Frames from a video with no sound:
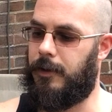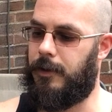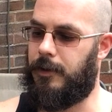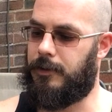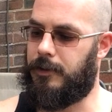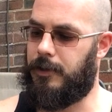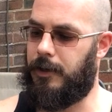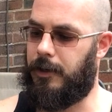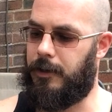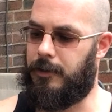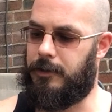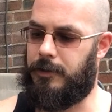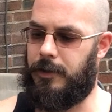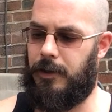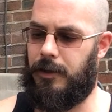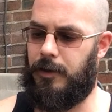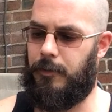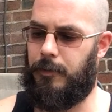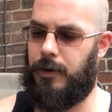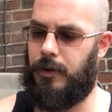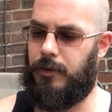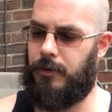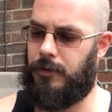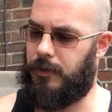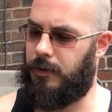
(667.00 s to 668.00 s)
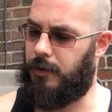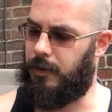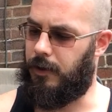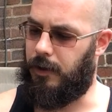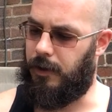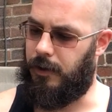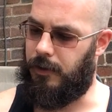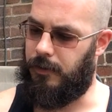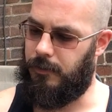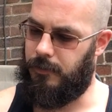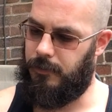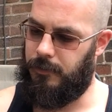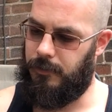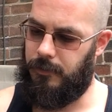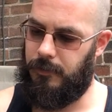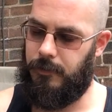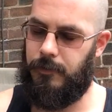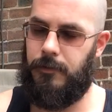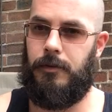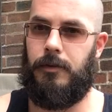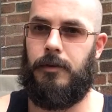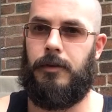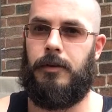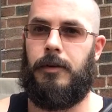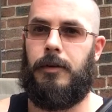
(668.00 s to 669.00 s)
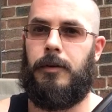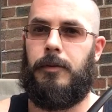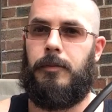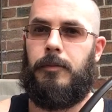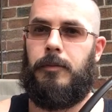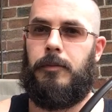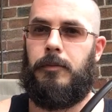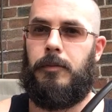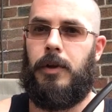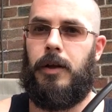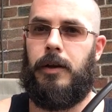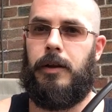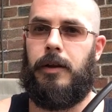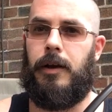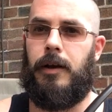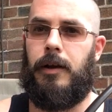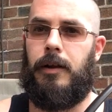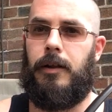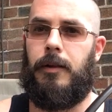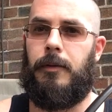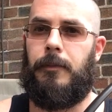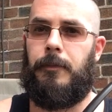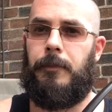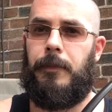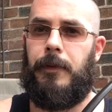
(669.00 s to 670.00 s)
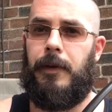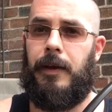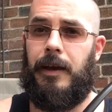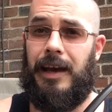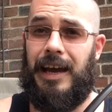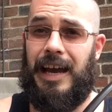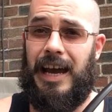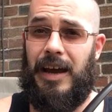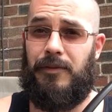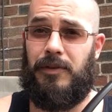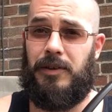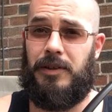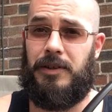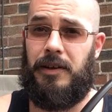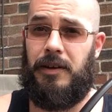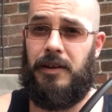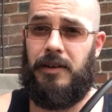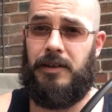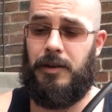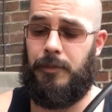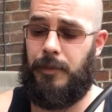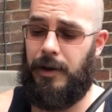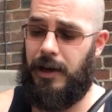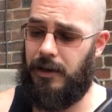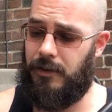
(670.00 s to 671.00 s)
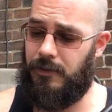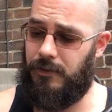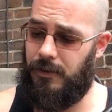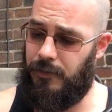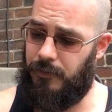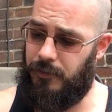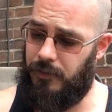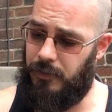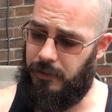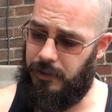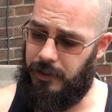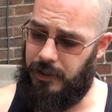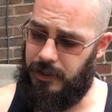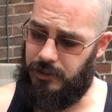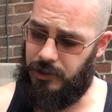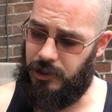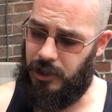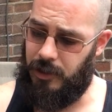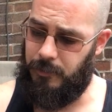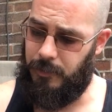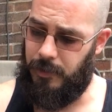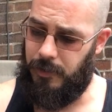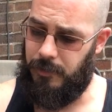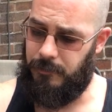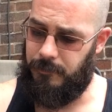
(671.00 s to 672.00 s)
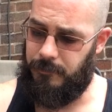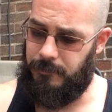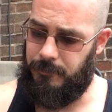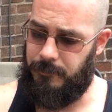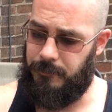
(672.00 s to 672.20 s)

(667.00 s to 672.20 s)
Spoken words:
It's got to take about bloody hell, half a tin of tobacco to fill that chamber.